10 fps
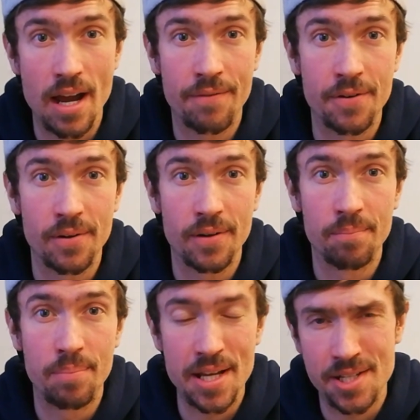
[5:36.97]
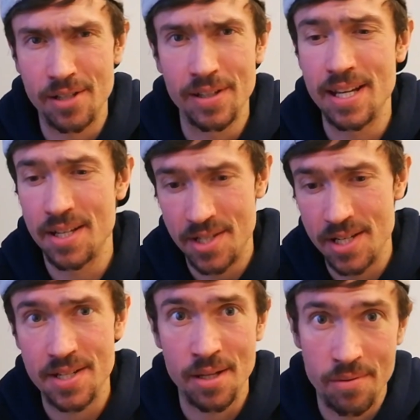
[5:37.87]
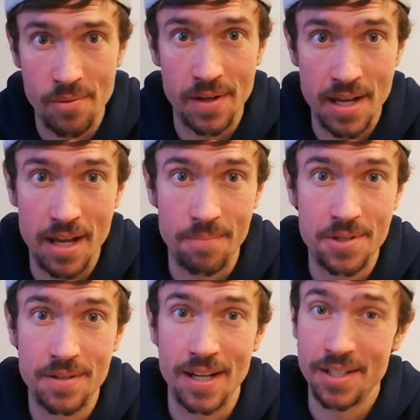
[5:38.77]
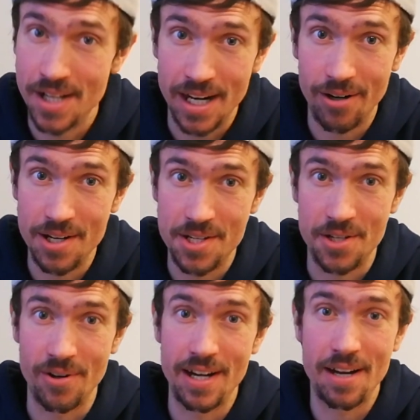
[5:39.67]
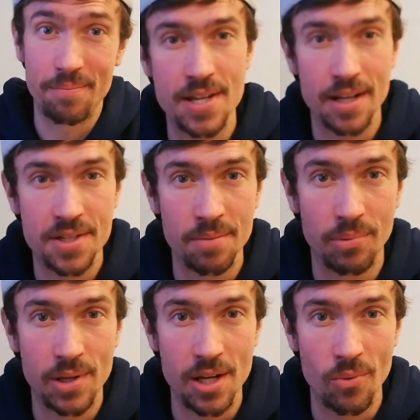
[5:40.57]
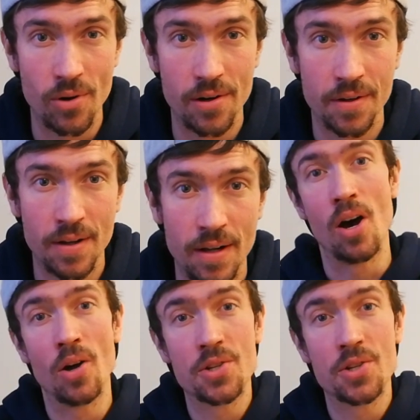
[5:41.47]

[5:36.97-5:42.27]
after basically existing through the game's entire history and just had a simple keyword.